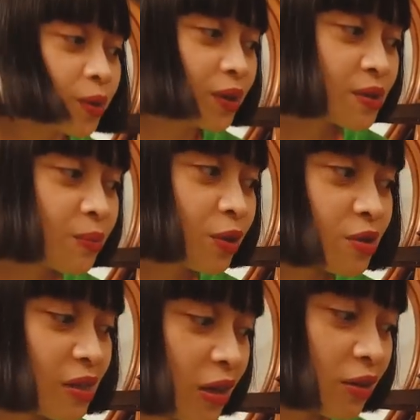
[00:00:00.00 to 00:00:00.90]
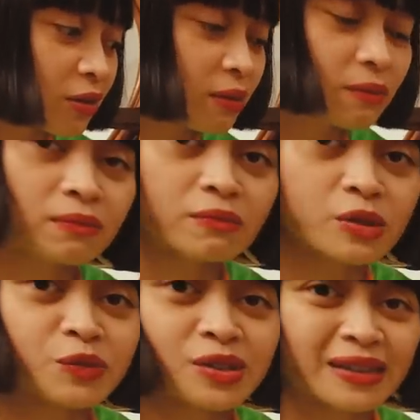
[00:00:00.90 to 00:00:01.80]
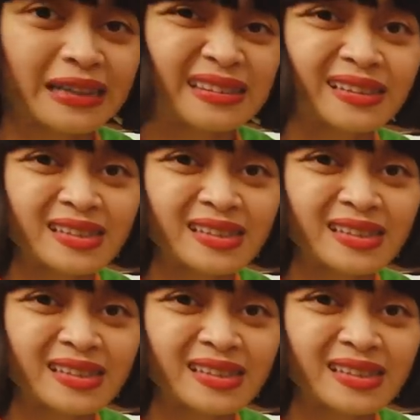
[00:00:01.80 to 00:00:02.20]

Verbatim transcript: because I'm not scared someone's gonna get